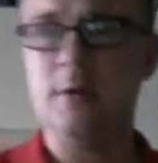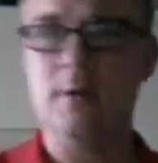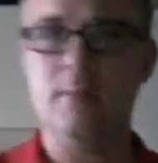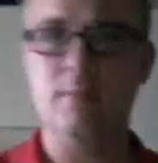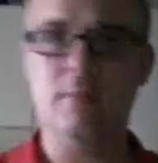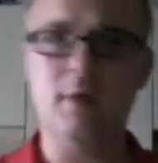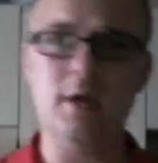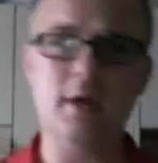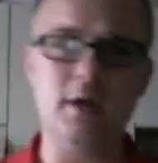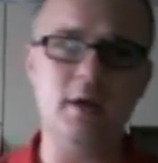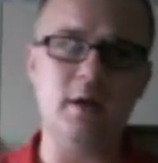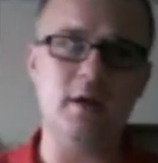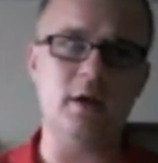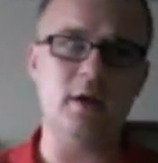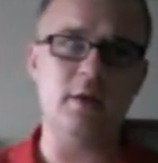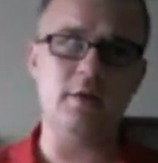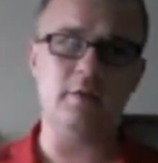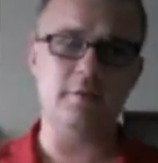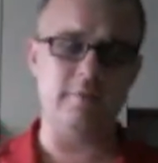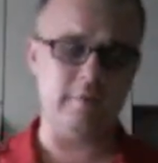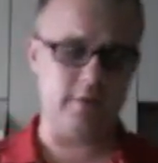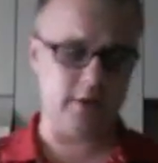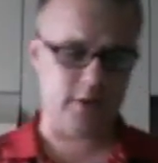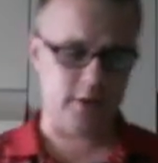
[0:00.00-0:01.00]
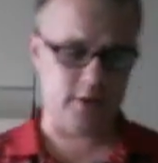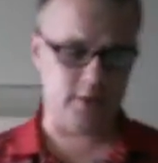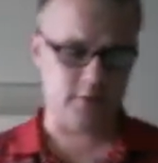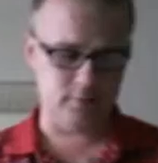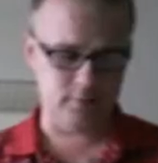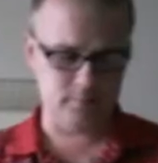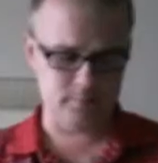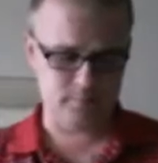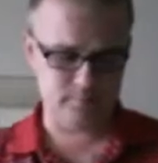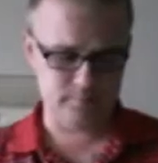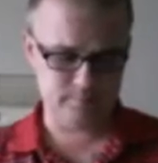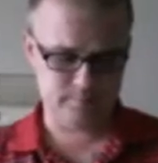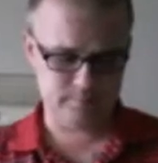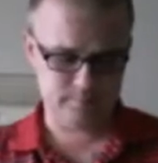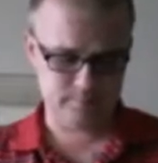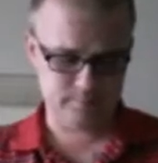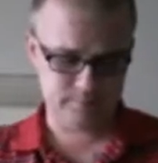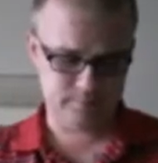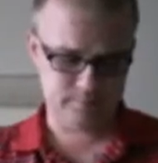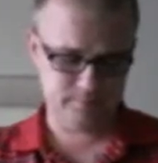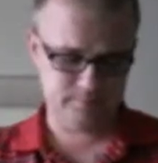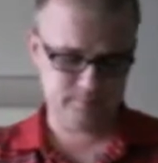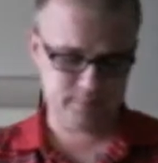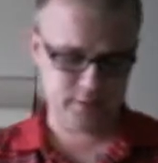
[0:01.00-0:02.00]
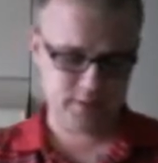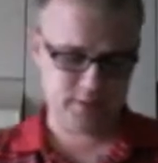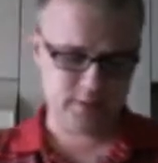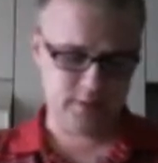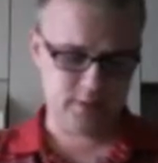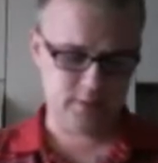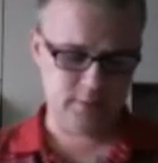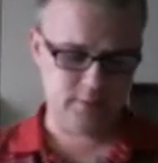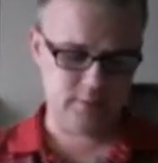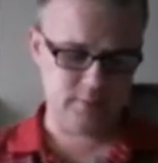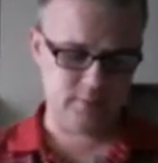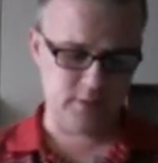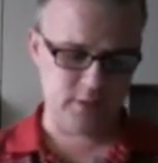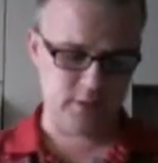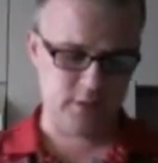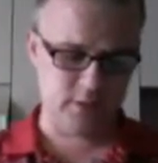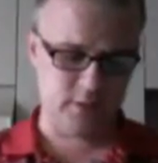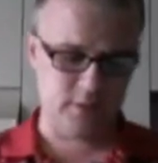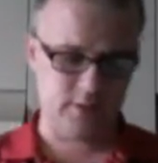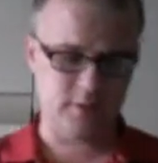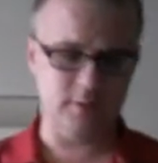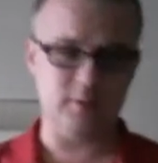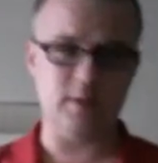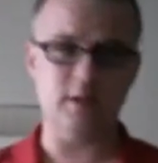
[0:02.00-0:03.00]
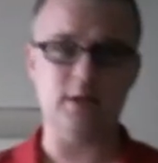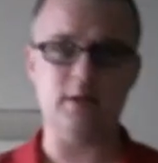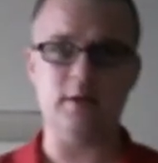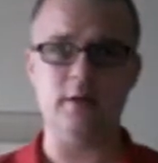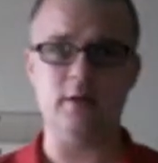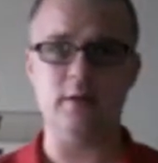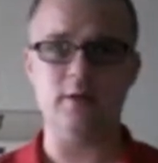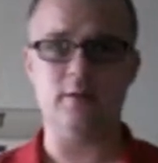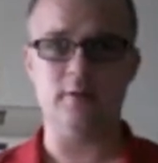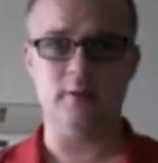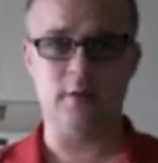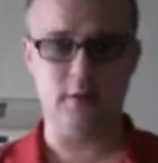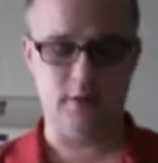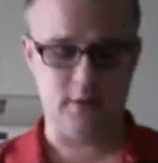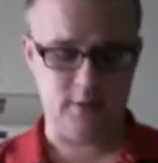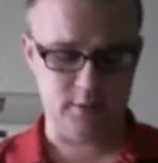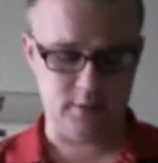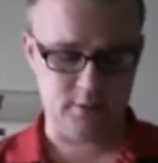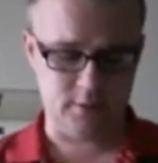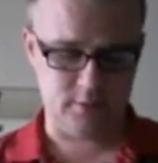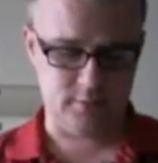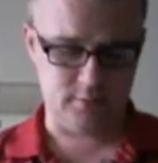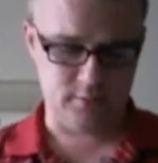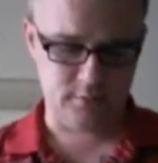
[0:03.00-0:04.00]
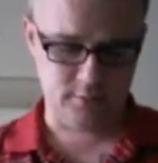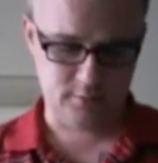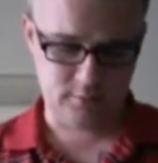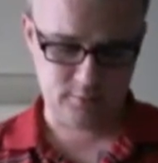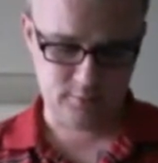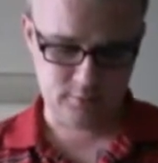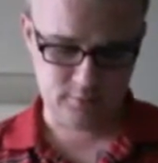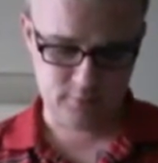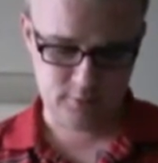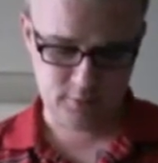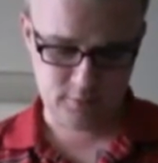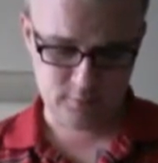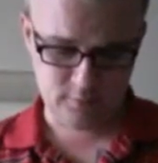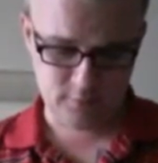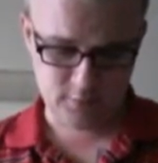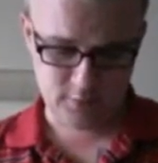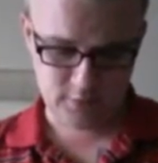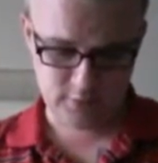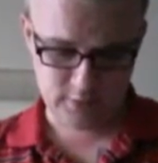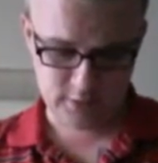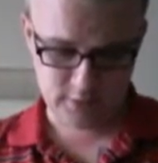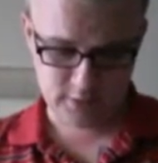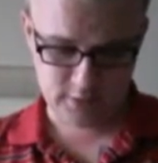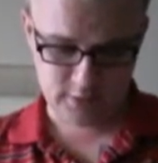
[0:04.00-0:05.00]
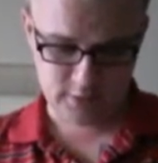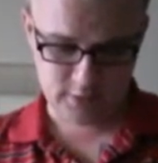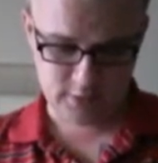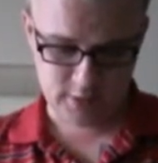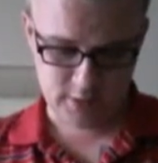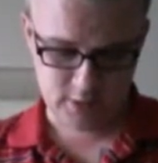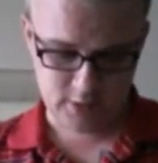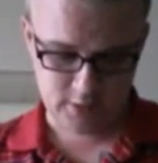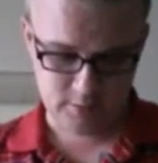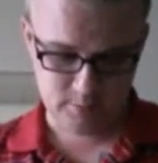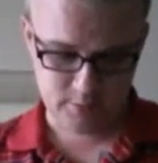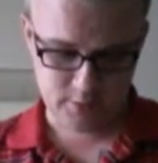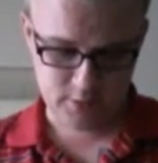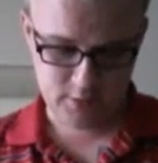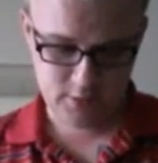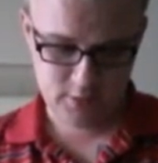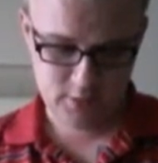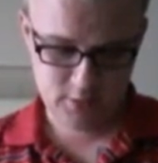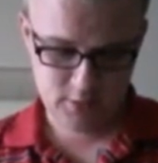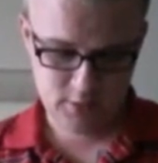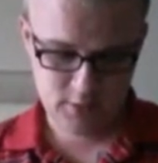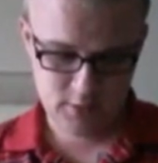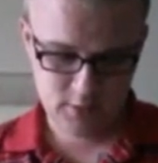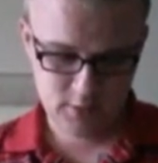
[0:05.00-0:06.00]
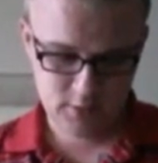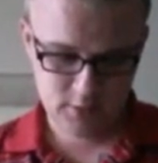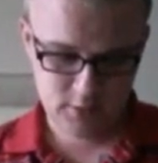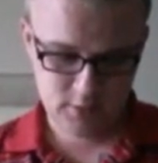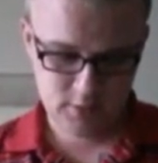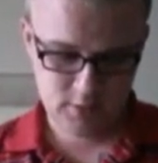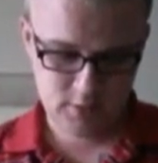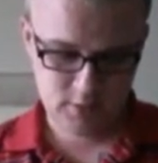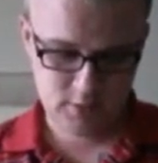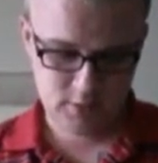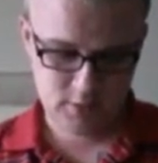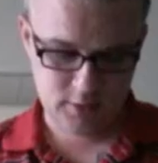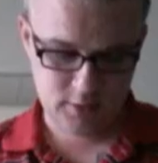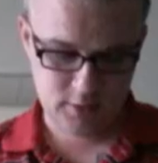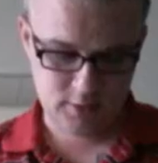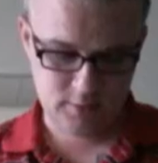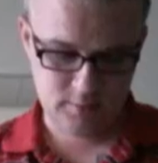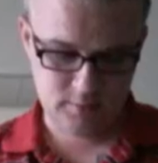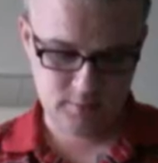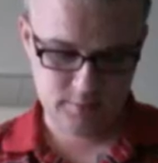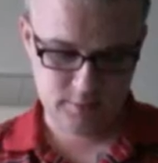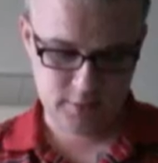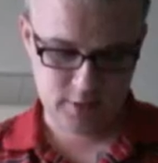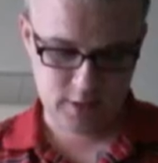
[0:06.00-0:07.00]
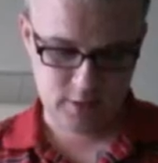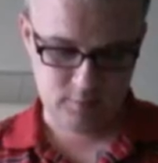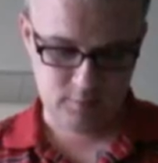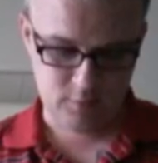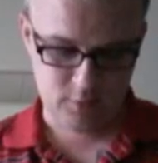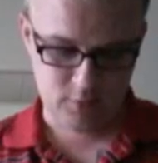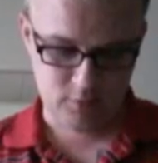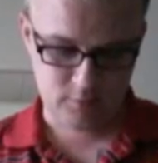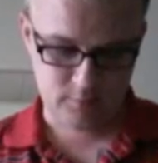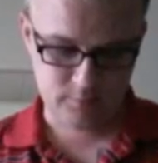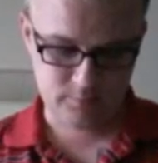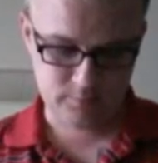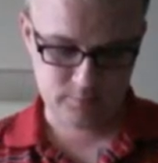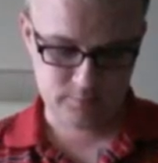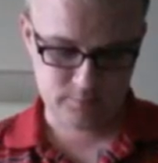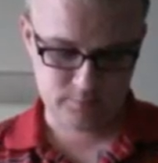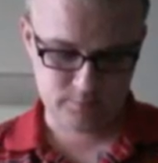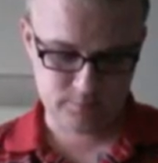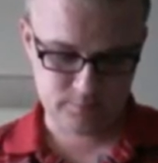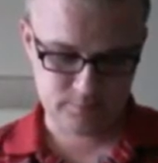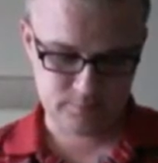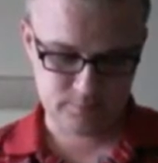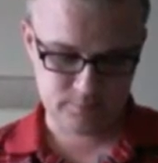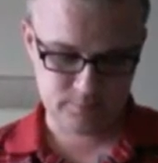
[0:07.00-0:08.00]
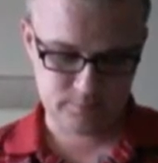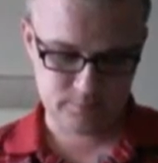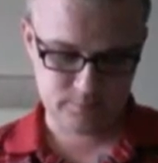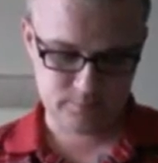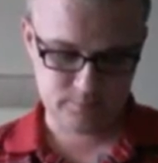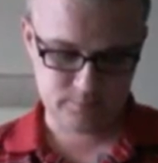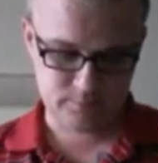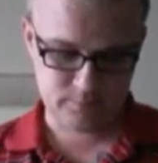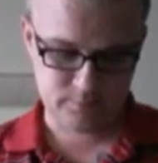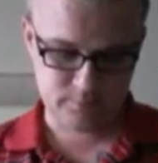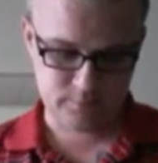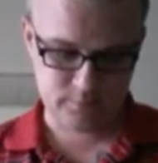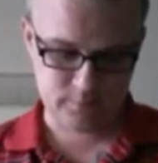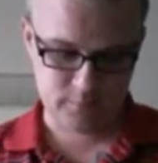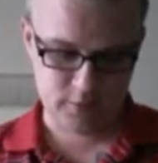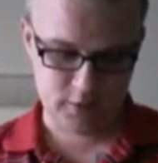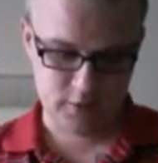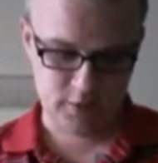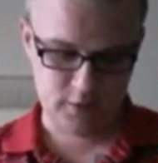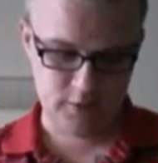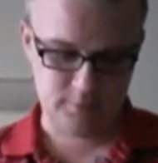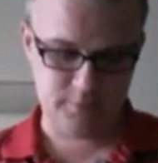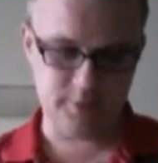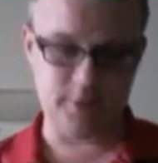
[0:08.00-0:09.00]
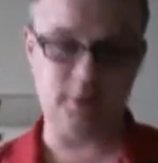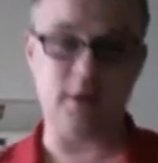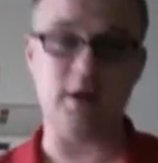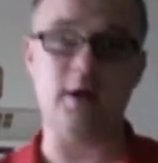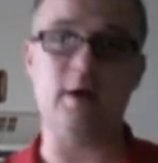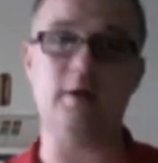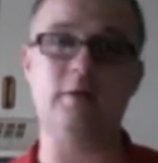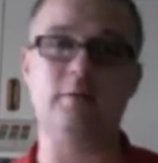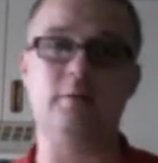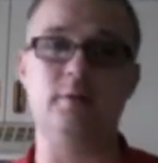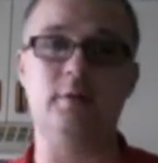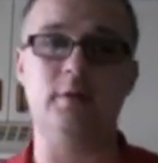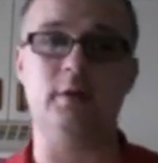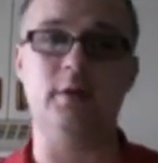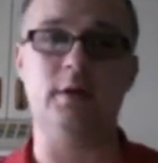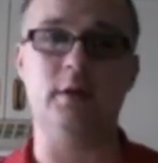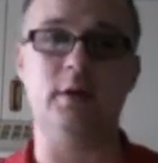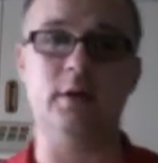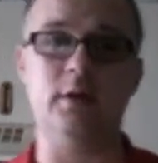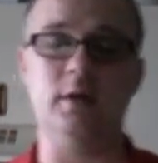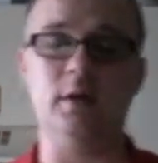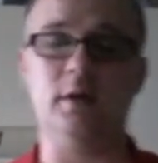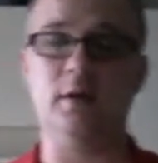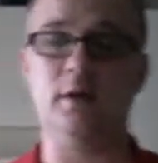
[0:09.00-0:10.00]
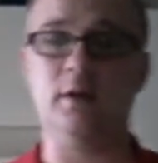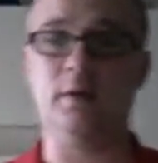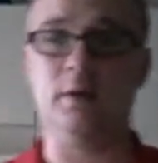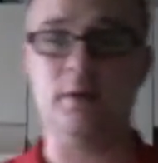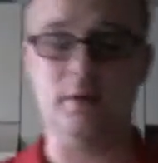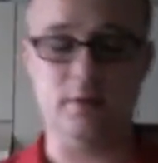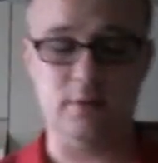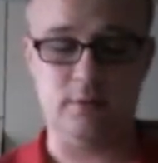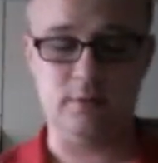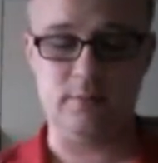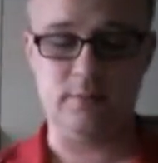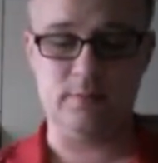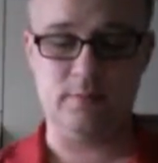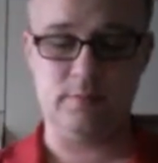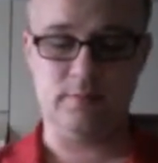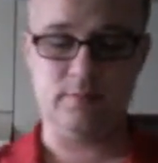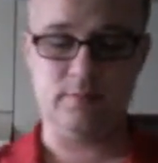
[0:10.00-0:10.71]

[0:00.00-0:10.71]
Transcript: Making another video. I know. When will they stop? They won't. I hope you guys really are